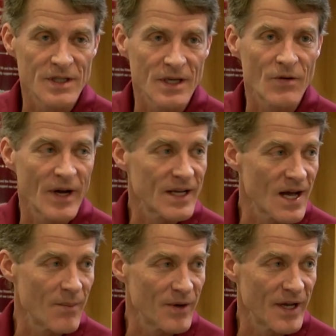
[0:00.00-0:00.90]
he had a great
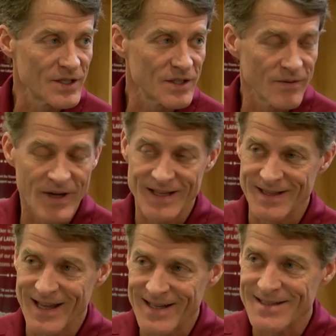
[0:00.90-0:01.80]
combination of
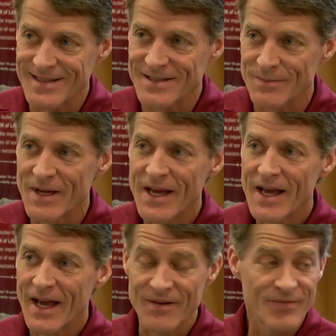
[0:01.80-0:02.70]
athleticism
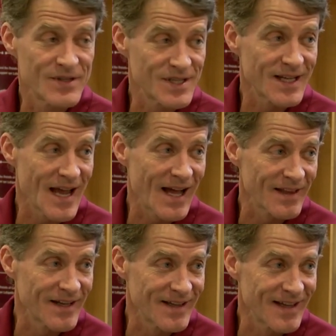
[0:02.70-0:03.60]
and physicality